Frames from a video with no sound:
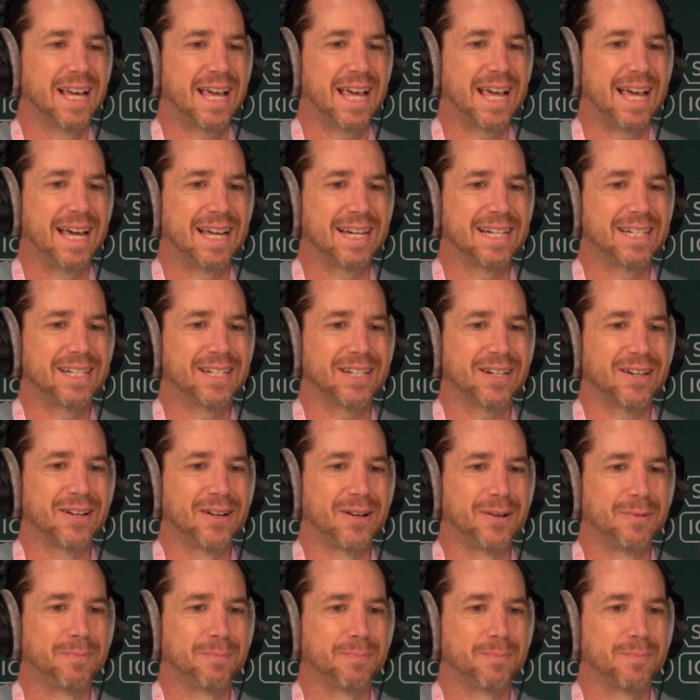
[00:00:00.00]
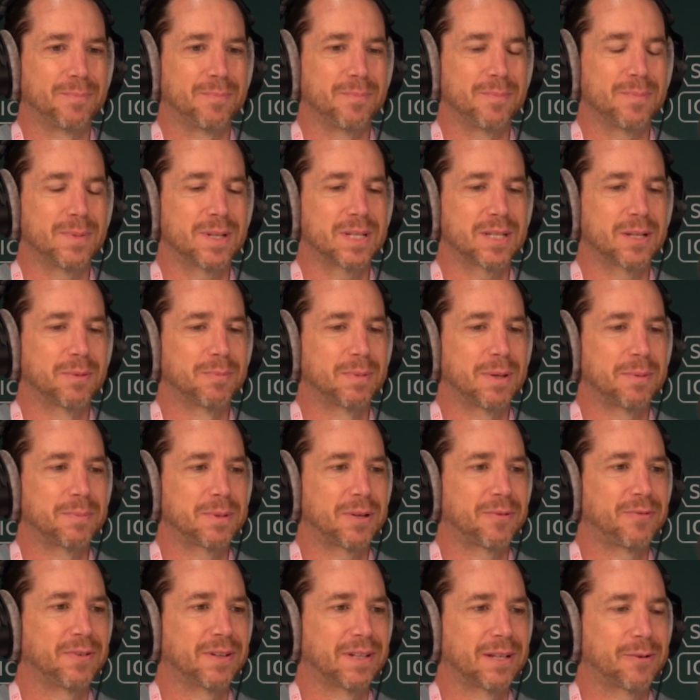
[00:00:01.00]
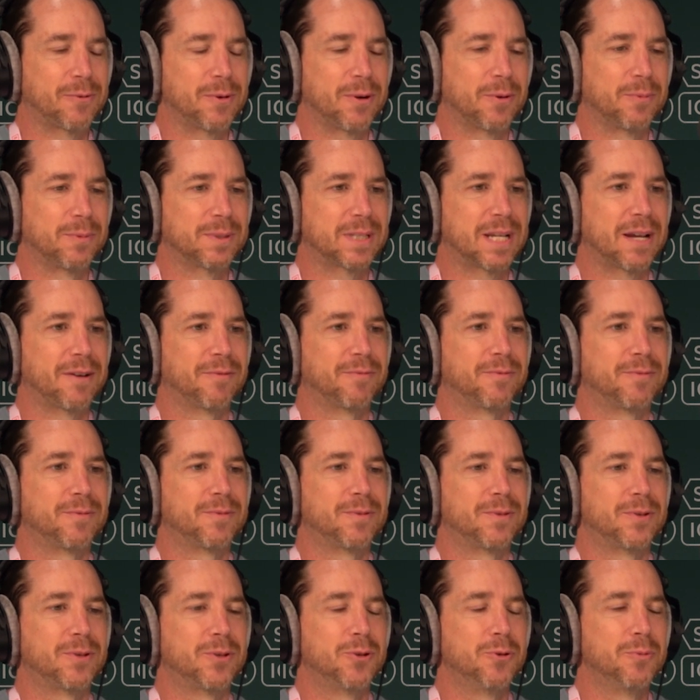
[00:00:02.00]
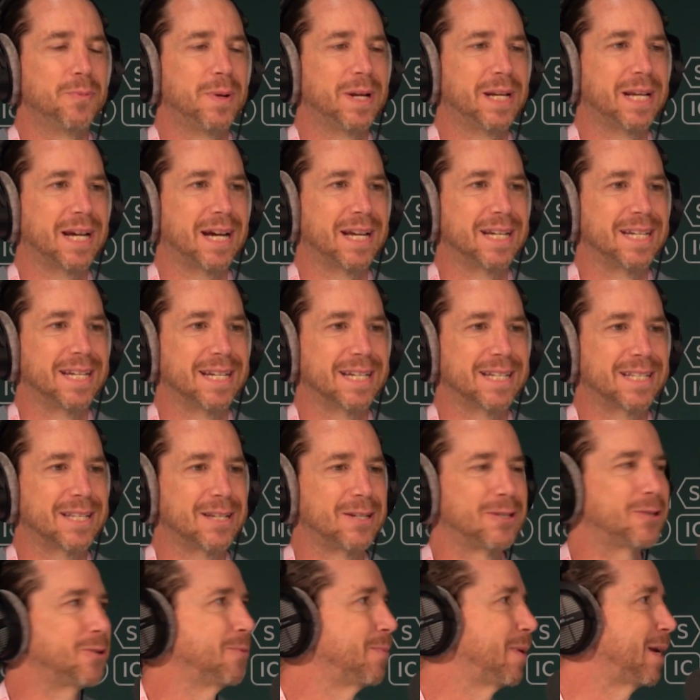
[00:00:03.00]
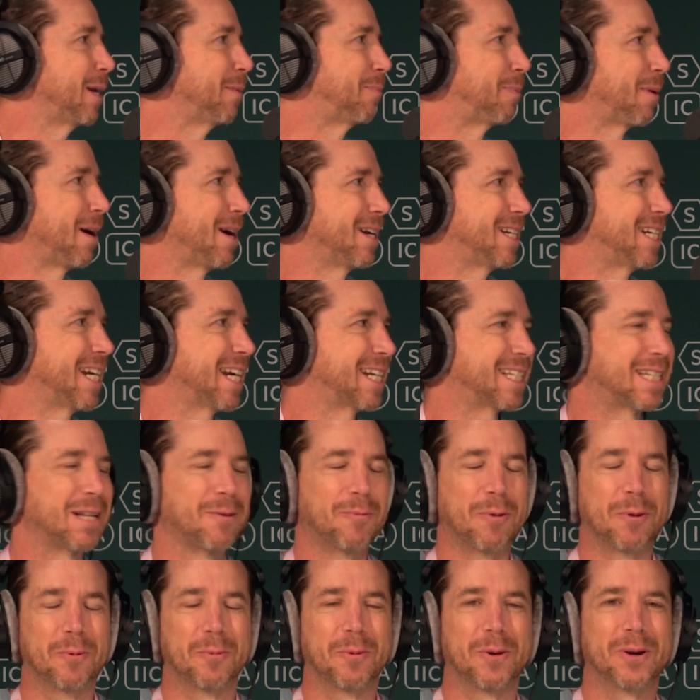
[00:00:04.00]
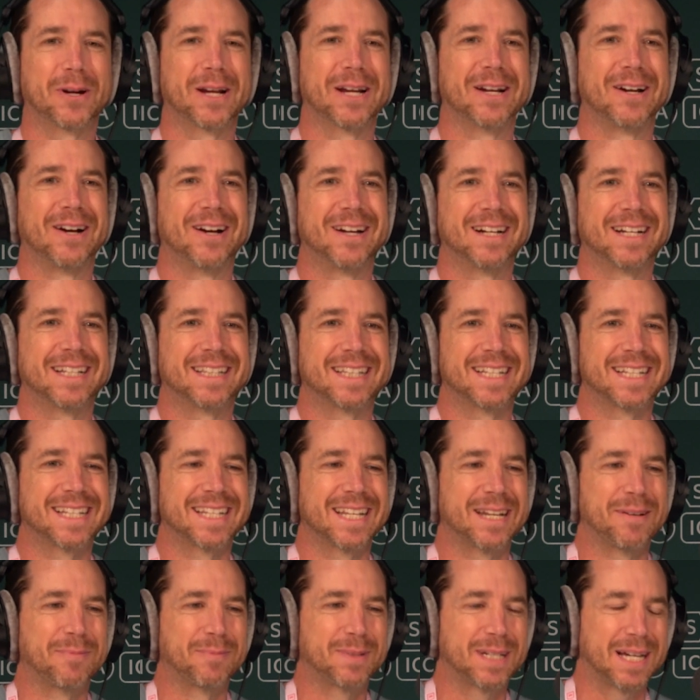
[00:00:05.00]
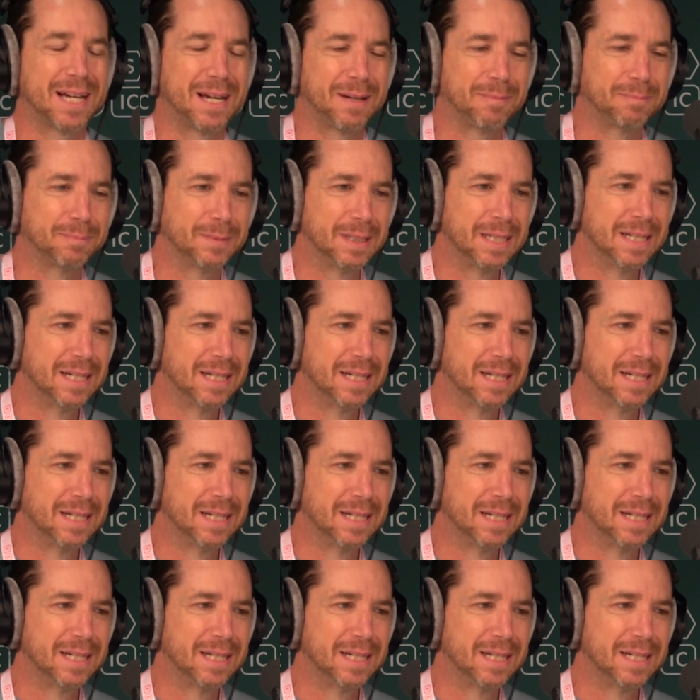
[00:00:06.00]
And sometimes I feel like we almost have too many ideas and too many projects that we're working on at the same time.